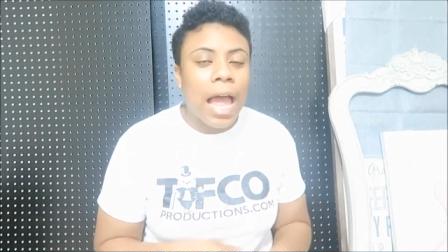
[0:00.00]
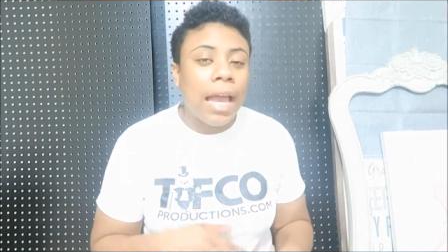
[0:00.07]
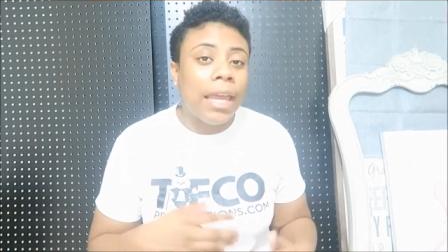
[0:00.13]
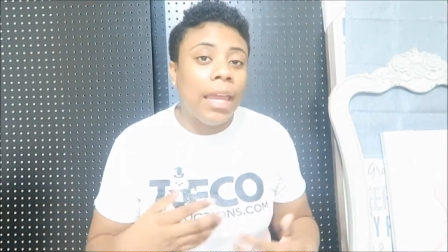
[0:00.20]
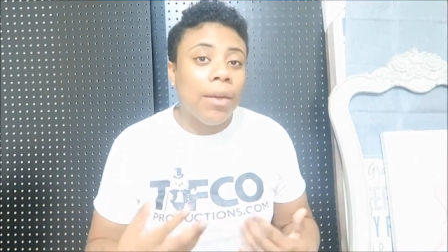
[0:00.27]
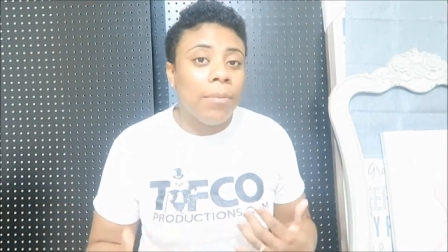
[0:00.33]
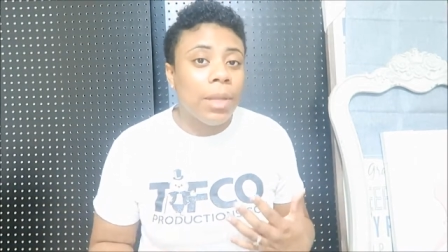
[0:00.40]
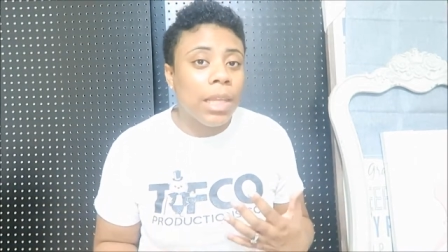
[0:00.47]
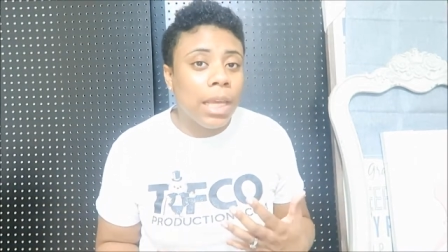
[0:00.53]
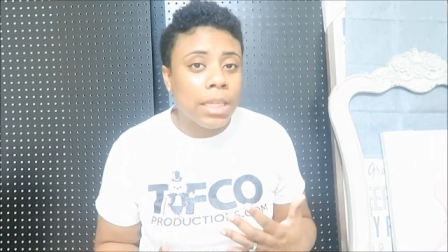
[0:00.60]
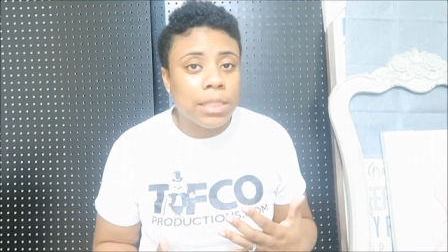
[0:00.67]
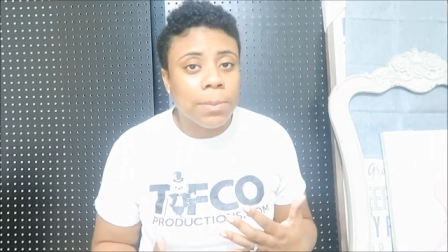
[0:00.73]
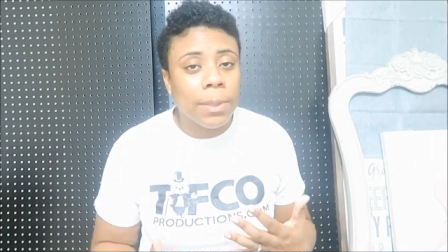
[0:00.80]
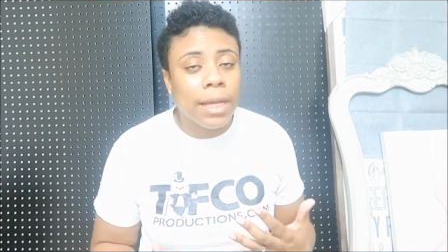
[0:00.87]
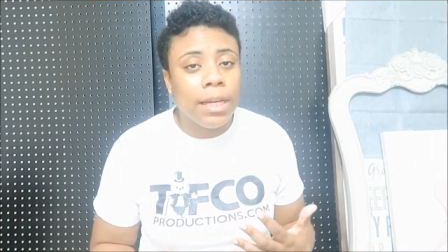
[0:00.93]
I can't really
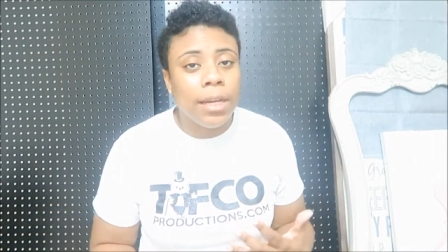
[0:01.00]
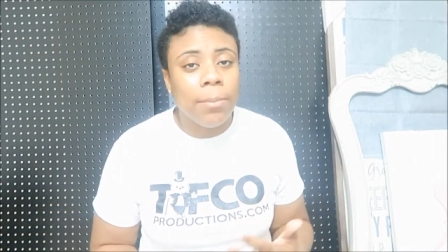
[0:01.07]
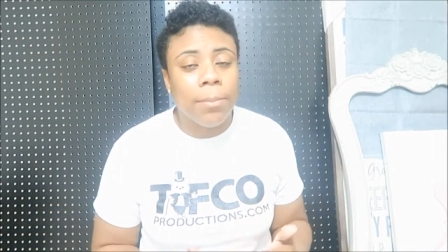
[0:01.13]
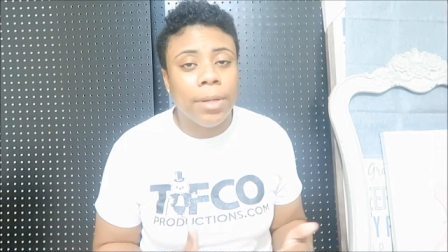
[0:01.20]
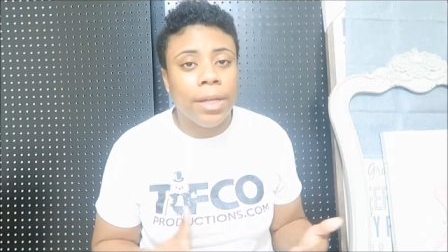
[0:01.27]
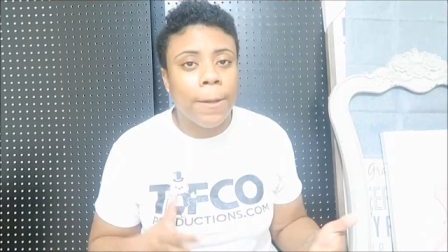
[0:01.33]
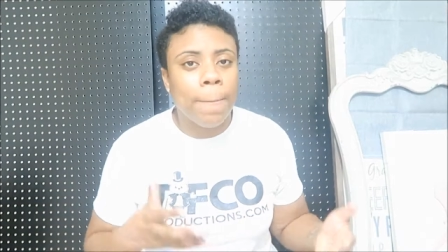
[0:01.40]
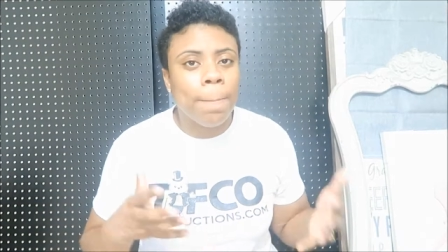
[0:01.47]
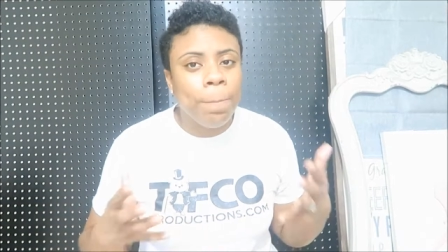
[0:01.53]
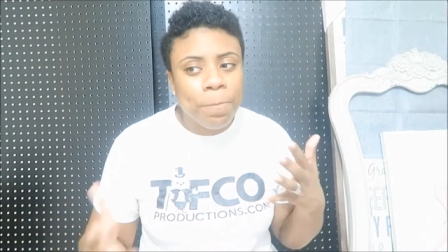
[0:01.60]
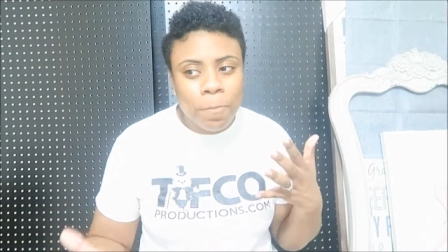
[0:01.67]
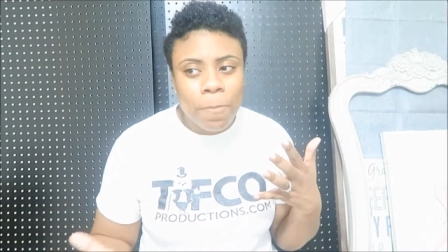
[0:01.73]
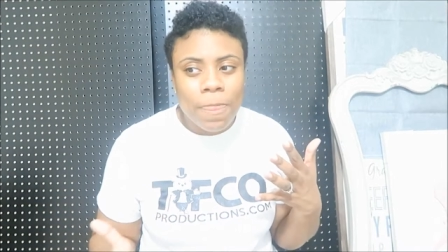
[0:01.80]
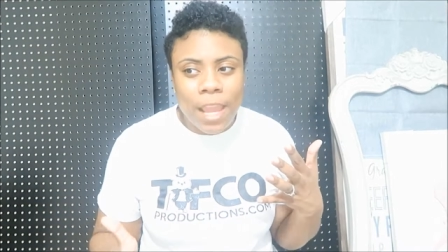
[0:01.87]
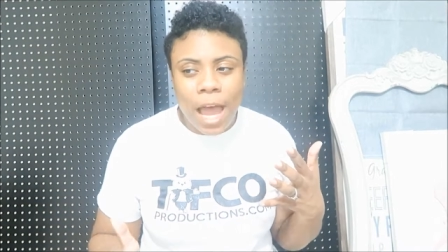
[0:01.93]
explain it, but
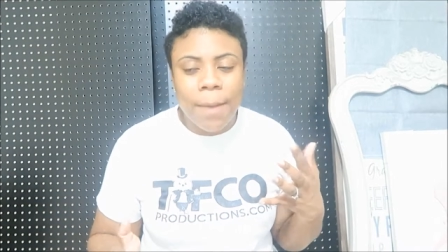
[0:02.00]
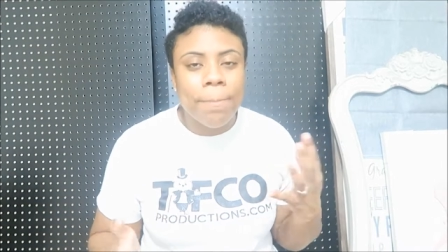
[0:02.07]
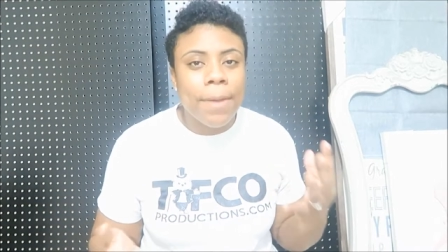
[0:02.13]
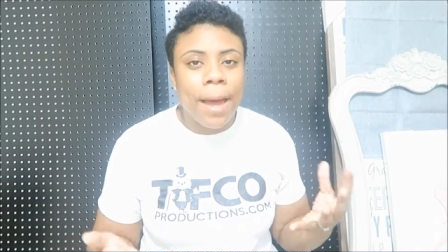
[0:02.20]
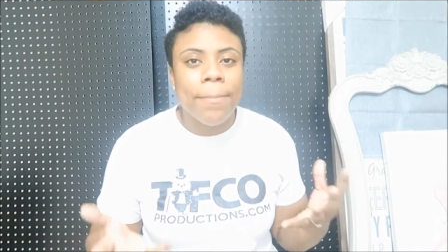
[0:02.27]
I'm,